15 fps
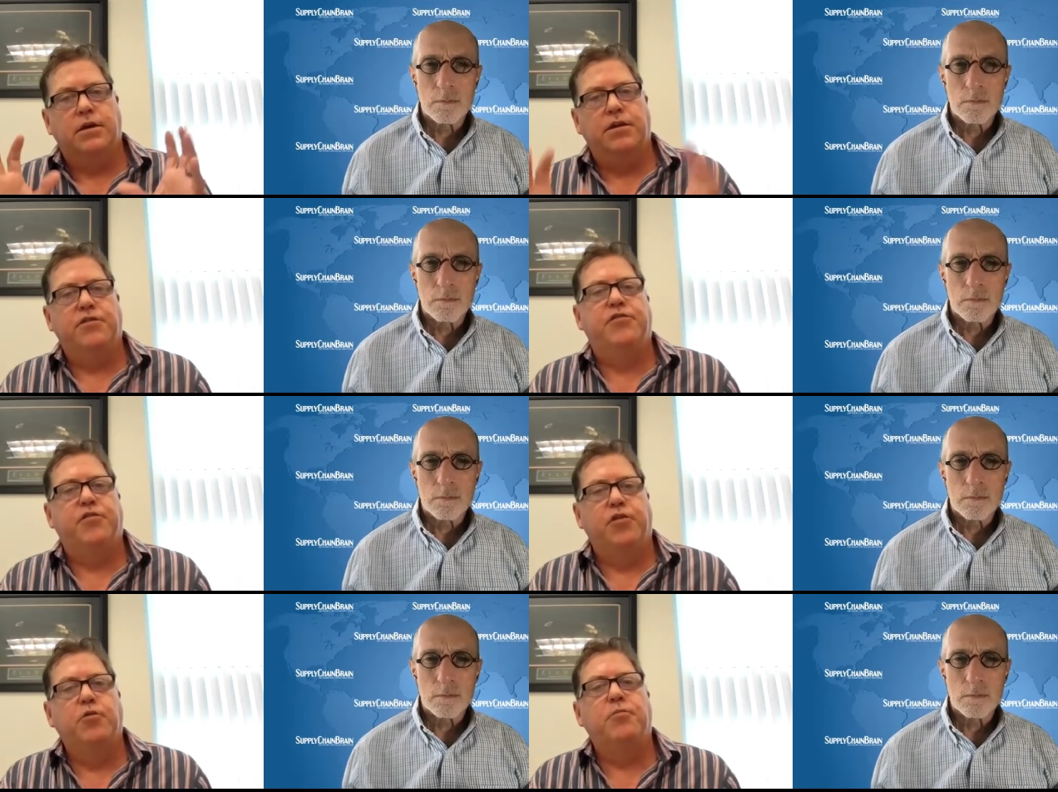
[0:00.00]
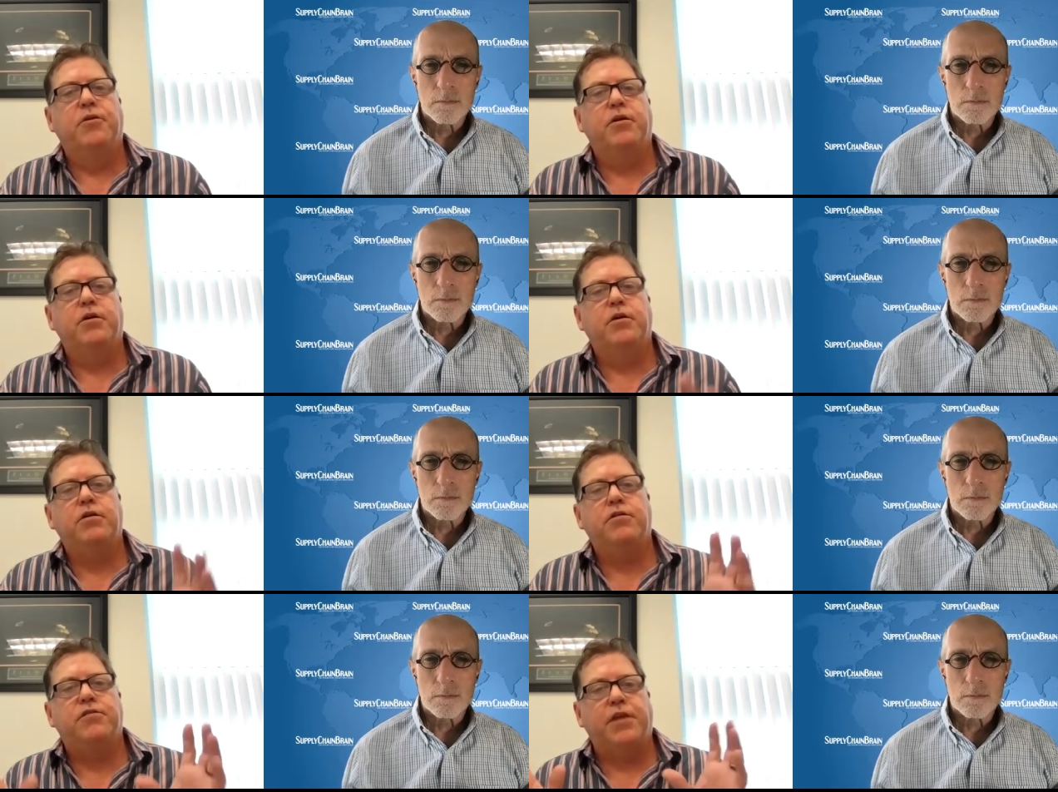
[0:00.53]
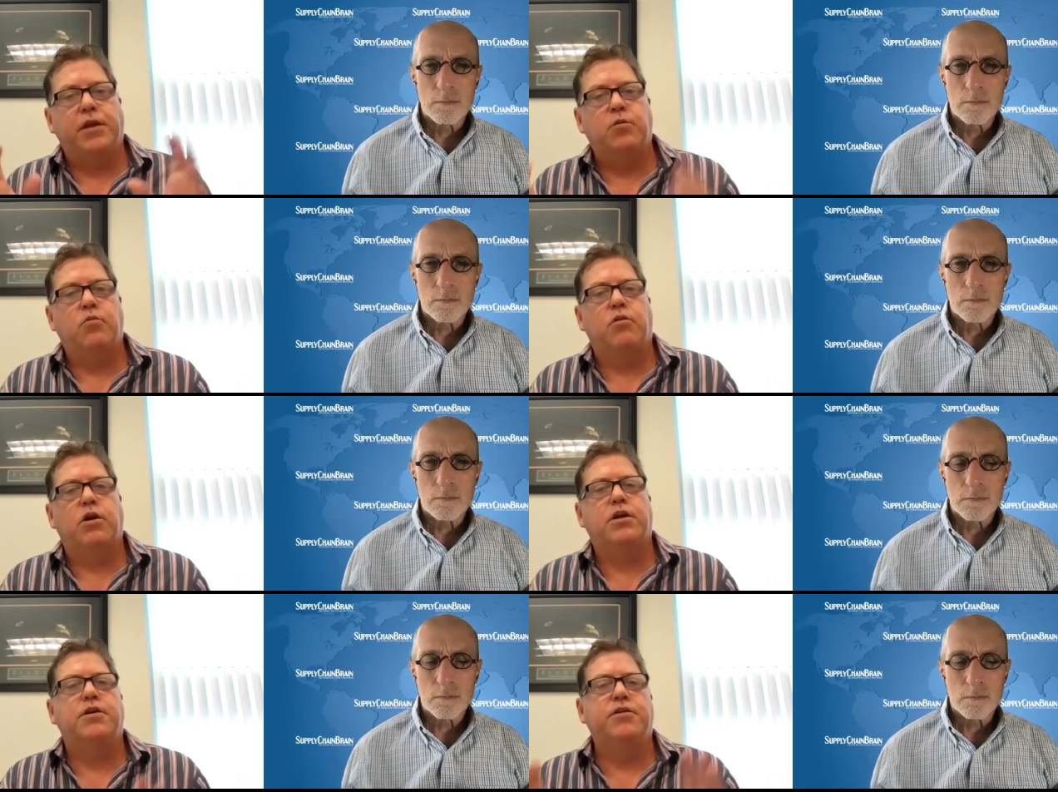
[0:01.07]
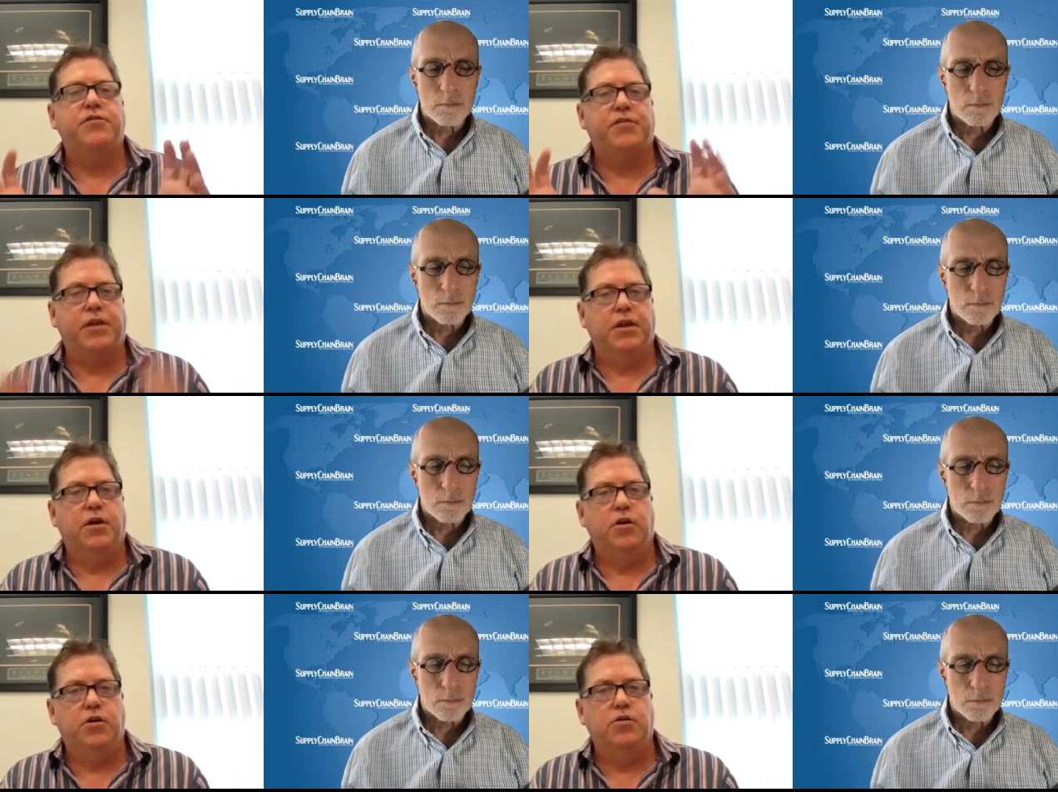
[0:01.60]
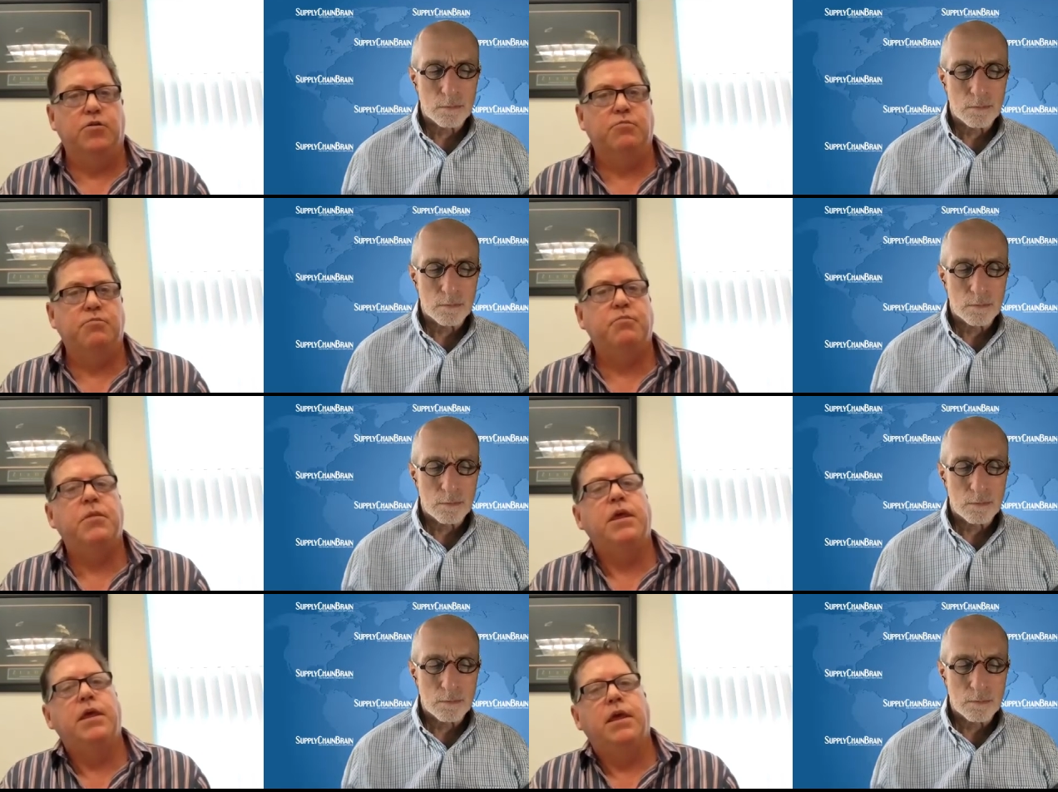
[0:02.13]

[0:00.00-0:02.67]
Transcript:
Speaker 1: consumers and workers at home